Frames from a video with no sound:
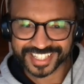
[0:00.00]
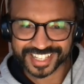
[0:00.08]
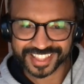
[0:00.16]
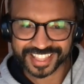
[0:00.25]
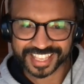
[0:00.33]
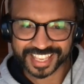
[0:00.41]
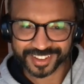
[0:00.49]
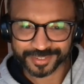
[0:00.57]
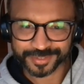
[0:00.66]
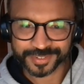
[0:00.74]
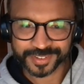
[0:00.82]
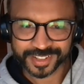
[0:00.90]
and thinking
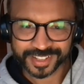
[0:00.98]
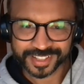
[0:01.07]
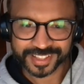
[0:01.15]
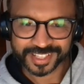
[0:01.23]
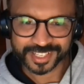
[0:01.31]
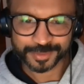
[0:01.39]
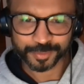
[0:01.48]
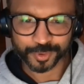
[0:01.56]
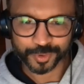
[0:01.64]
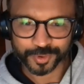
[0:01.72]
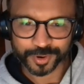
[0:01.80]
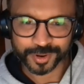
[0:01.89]
of this
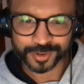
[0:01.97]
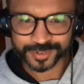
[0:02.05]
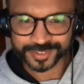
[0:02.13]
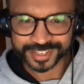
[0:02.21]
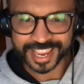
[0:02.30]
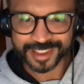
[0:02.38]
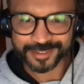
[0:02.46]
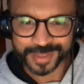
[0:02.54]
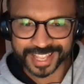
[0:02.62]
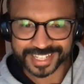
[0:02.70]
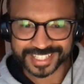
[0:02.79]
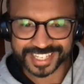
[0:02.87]
poor old
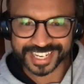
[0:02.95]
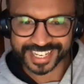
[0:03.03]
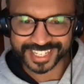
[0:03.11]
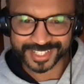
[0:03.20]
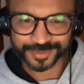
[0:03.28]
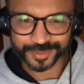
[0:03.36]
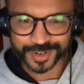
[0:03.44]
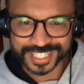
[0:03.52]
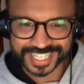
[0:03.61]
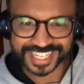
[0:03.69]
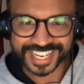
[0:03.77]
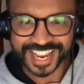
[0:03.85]
caveman sitting in this
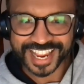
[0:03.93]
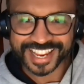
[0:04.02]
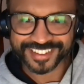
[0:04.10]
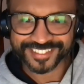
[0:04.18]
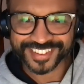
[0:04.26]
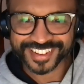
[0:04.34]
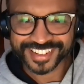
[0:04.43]
freezing cave.